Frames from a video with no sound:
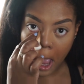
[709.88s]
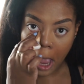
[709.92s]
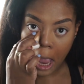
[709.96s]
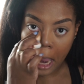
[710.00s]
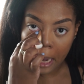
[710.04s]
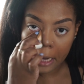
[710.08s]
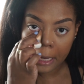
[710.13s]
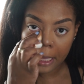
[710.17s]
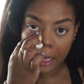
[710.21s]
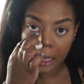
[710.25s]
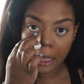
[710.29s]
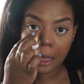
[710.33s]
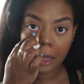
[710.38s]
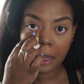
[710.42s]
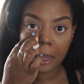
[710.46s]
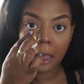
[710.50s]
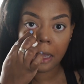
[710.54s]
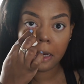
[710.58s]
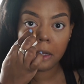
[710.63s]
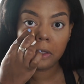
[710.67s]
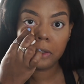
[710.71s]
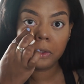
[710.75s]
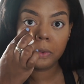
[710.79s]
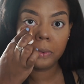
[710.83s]
I get a
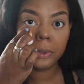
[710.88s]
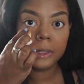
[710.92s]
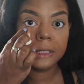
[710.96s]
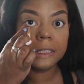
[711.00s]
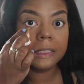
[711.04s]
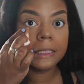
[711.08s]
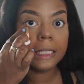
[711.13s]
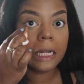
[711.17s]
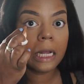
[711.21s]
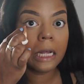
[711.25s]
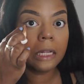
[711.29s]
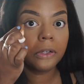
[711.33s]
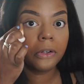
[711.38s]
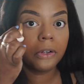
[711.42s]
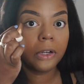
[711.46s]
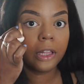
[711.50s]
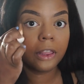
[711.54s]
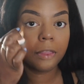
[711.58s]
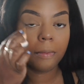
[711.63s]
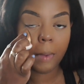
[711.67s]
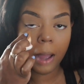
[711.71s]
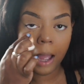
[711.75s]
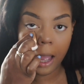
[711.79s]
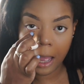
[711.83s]
lot of creasing
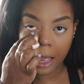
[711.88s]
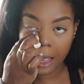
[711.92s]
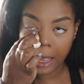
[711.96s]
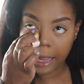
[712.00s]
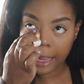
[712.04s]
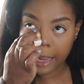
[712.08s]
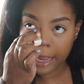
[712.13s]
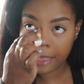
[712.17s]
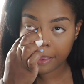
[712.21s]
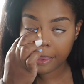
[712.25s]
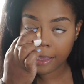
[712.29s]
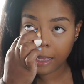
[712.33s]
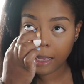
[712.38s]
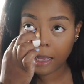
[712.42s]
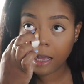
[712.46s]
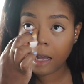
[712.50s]
underneath my eyes. It